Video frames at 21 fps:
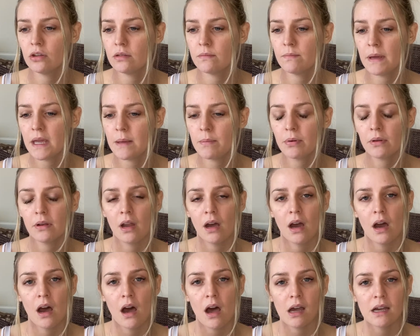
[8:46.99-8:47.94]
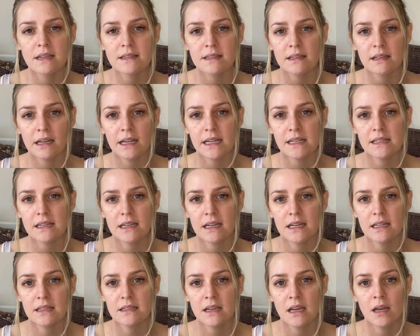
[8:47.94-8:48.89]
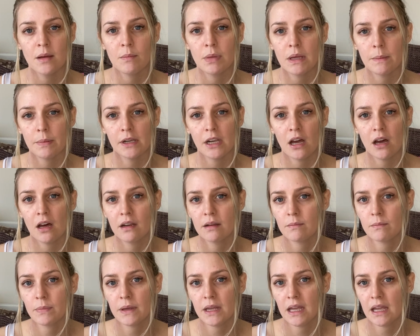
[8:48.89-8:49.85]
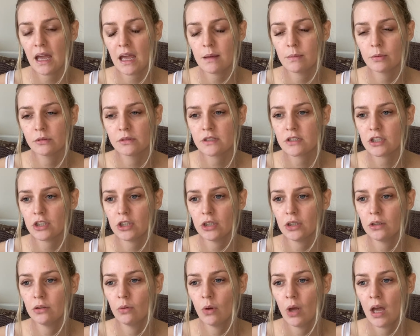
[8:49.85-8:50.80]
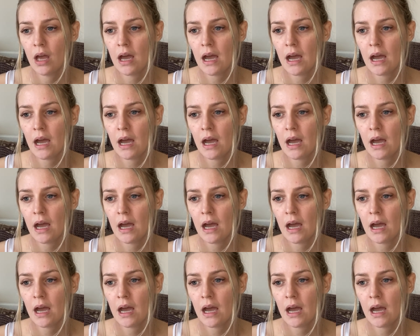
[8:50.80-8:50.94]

People are isolated, people aren't being able to